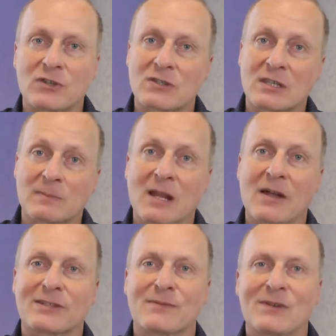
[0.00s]
Just as
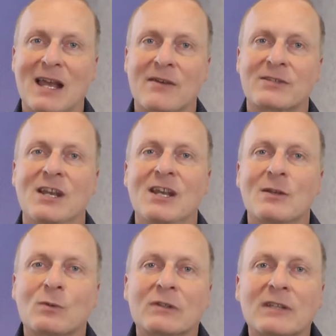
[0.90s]
plants and flowers
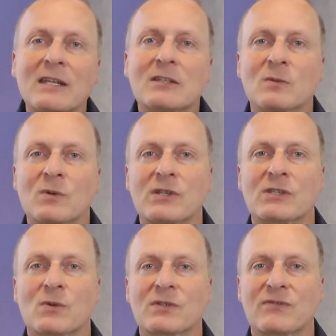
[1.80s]
will lean toward a
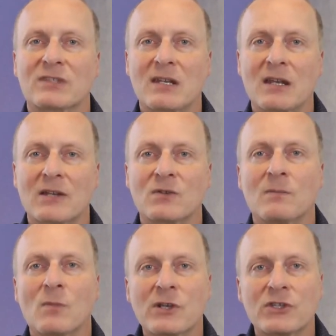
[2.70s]
source of sunlight
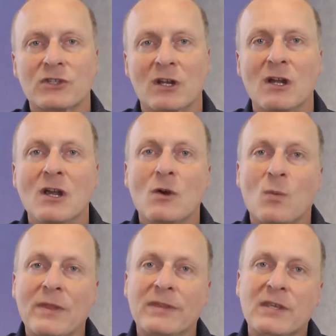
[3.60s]
or moisture
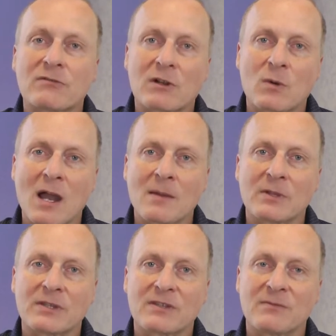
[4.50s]
when these
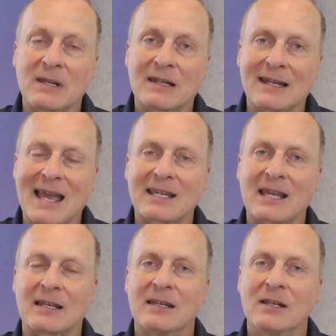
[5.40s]
requirements have been
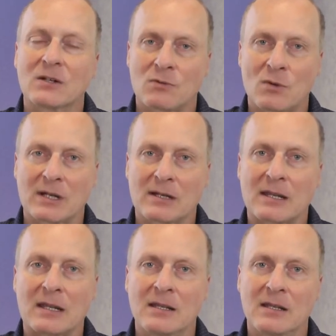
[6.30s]
lacking
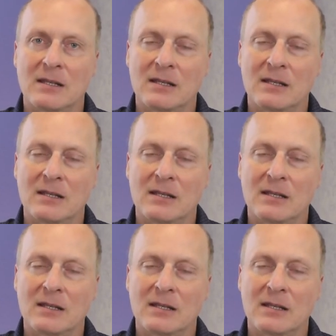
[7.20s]
chronically